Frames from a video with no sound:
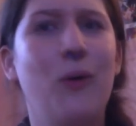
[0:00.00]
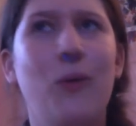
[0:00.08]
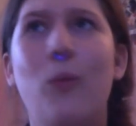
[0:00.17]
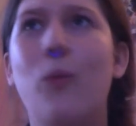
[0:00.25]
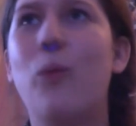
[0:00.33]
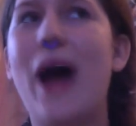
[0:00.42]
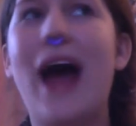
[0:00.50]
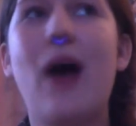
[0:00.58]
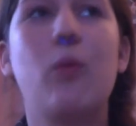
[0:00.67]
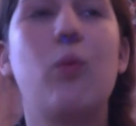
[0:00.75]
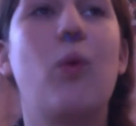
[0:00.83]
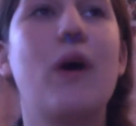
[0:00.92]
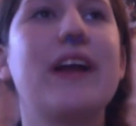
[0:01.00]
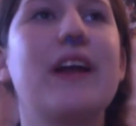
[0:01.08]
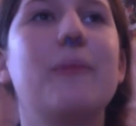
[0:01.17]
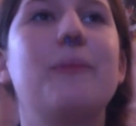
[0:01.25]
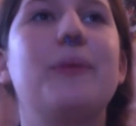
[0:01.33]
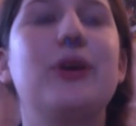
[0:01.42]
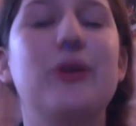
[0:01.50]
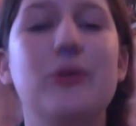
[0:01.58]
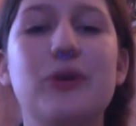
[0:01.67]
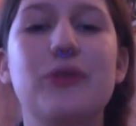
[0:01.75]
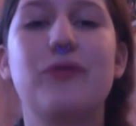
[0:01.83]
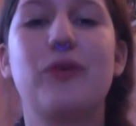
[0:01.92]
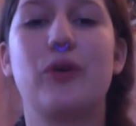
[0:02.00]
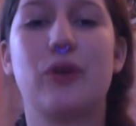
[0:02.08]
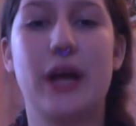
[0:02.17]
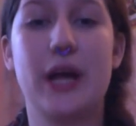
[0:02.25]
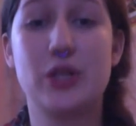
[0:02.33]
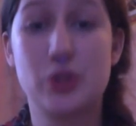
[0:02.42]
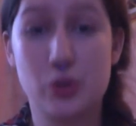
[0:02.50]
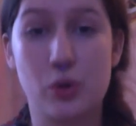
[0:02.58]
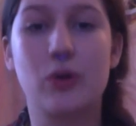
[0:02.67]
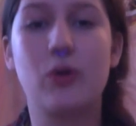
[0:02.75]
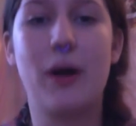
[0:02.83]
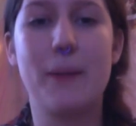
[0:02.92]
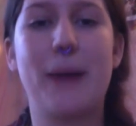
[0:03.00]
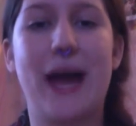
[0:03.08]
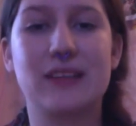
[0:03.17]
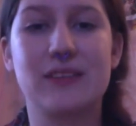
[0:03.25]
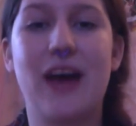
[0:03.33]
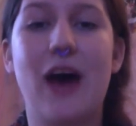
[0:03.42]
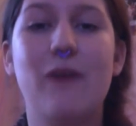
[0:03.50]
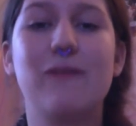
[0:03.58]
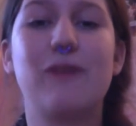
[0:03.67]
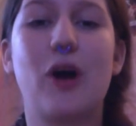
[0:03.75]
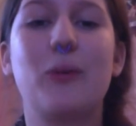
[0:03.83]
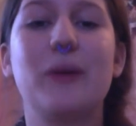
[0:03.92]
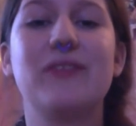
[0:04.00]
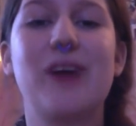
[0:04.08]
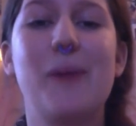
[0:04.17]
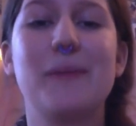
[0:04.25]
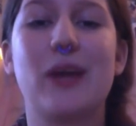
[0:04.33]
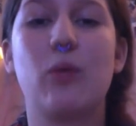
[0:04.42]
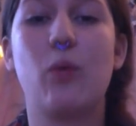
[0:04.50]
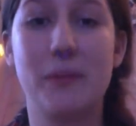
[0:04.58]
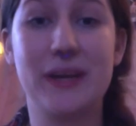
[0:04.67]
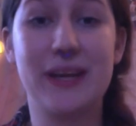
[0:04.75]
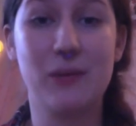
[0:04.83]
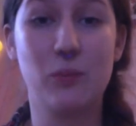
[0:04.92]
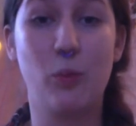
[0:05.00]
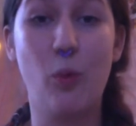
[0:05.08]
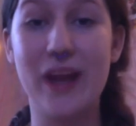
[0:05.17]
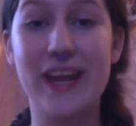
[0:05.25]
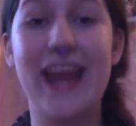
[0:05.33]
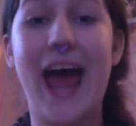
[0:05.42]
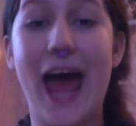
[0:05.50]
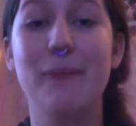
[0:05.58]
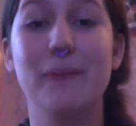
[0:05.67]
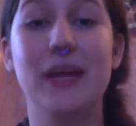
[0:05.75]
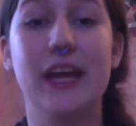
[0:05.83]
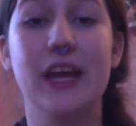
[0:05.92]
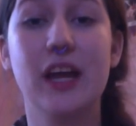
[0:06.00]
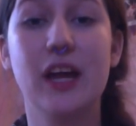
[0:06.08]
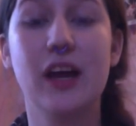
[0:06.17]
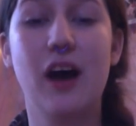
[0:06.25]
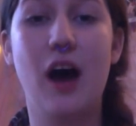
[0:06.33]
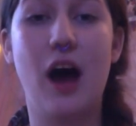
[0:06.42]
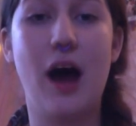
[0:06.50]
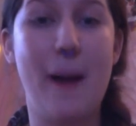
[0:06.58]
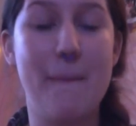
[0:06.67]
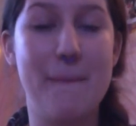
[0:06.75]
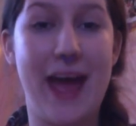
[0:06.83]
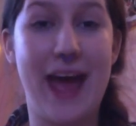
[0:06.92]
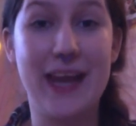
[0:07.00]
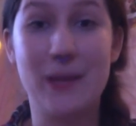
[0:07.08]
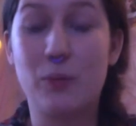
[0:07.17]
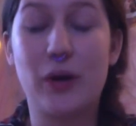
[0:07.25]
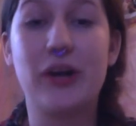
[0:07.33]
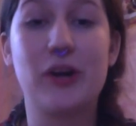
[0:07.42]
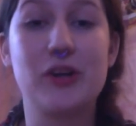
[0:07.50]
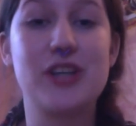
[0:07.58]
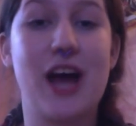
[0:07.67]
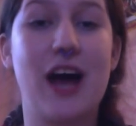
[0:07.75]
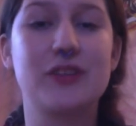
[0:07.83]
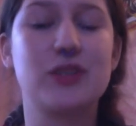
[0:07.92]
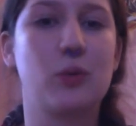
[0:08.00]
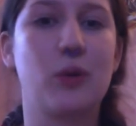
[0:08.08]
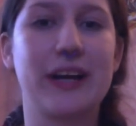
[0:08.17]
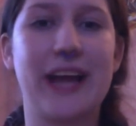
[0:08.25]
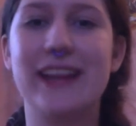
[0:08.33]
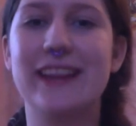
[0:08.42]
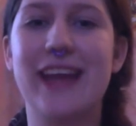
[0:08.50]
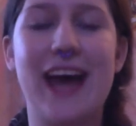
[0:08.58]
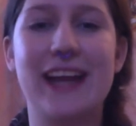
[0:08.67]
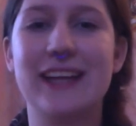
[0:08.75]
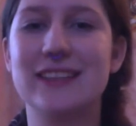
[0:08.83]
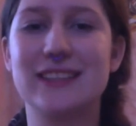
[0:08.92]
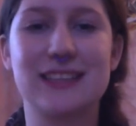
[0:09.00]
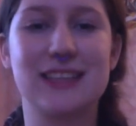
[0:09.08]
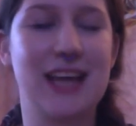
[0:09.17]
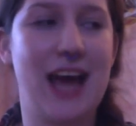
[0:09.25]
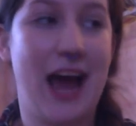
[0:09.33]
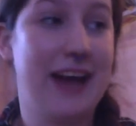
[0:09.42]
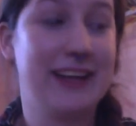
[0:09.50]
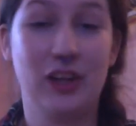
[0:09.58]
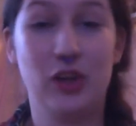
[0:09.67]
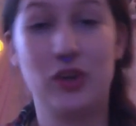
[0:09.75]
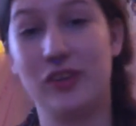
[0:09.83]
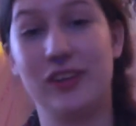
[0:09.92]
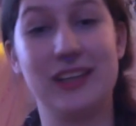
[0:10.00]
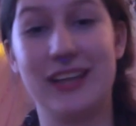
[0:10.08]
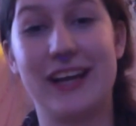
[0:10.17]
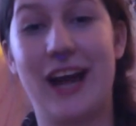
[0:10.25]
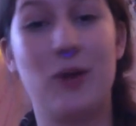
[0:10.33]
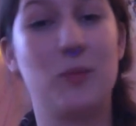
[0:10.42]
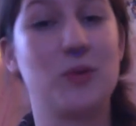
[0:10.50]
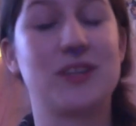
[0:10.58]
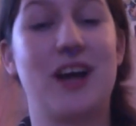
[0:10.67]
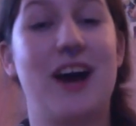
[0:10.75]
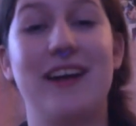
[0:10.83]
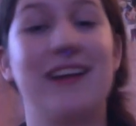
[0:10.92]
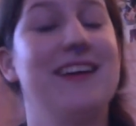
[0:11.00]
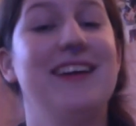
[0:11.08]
wow, what a beautiful historical impact of how far we've come, that a woman can win an Emmy and bring her child to work. And that is, I literally, like, I almost got